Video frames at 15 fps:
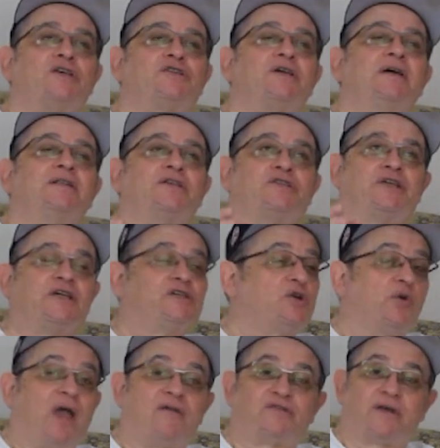Dallas to
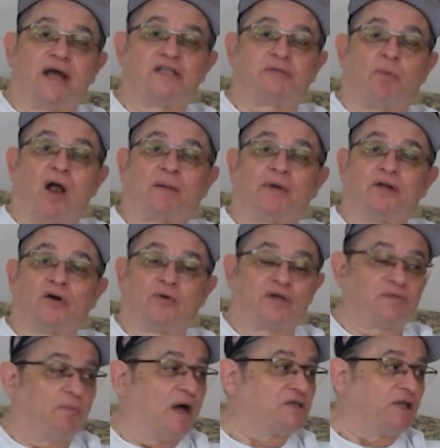see his gravesite,
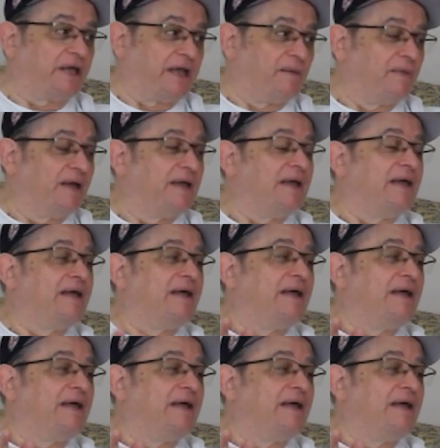Sparkling Hillcrest Mausoleum.